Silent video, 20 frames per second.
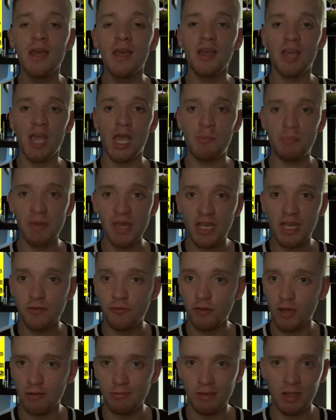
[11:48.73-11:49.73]
a big
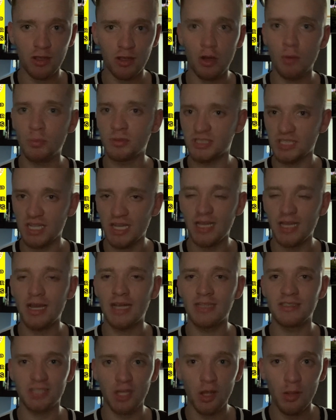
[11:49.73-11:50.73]
following up there,
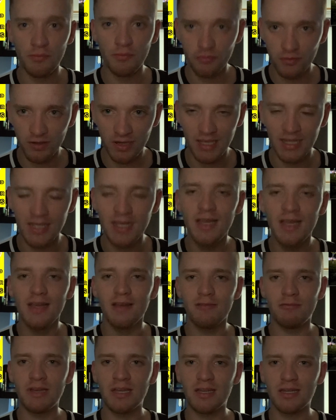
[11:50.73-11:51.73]
and hopefully
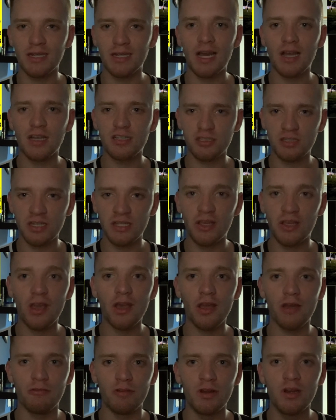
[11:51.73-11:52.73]
we can actually
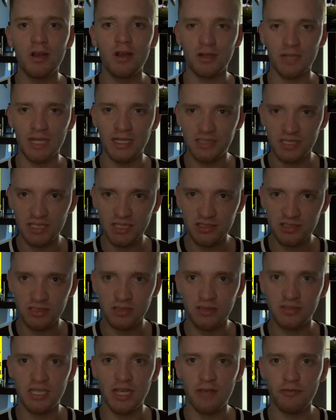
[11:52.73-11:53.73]
go on a
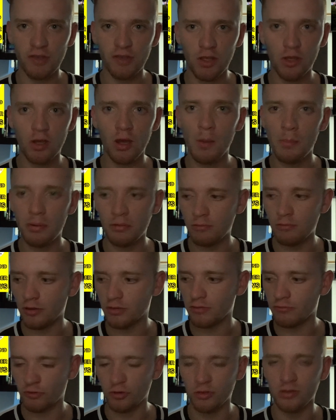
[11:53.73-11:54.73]
decent FA Cup
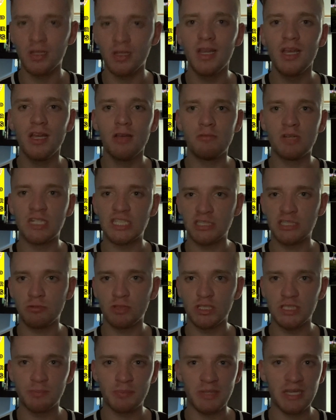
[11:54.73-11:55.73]
run, which
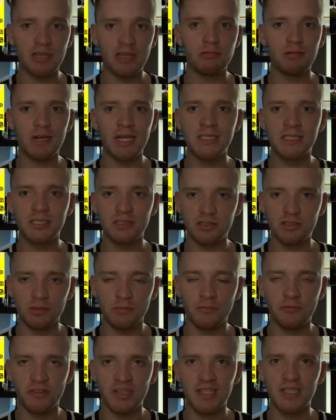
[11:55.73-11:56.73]
would be quite
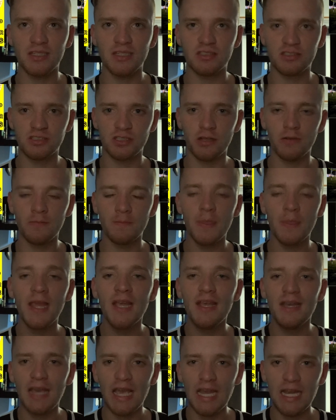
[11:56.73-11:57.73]
something. So
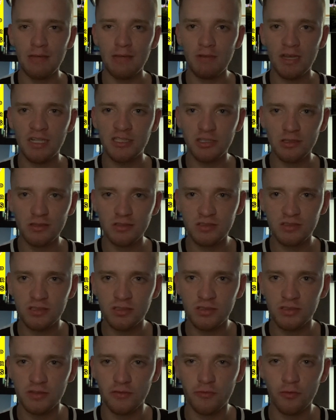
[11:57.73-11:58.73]
anyway,
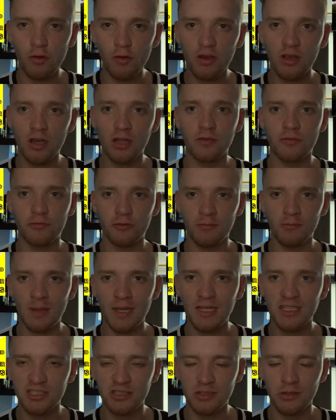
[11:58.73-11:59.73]
just for
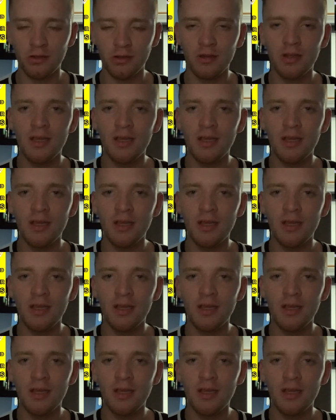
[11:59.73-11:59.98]
confirmation,